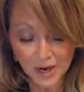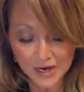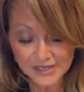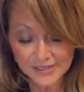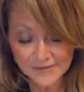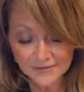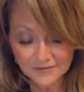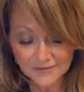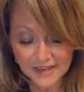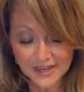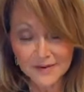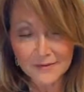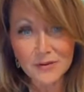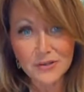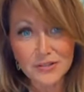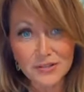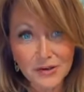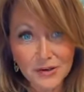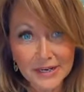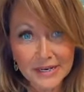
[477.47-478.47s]
What
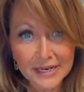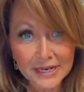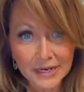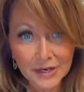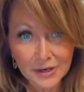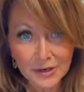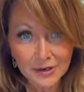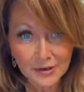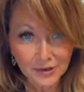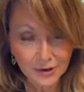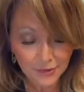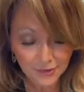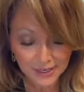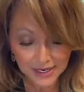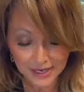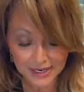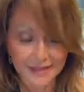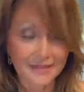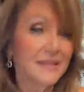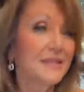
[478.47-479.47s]
flavors are in here?
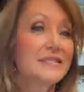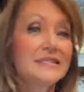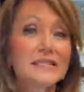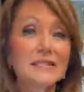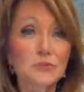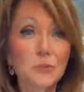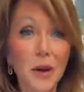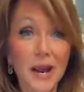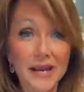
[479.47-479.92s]
Okay, this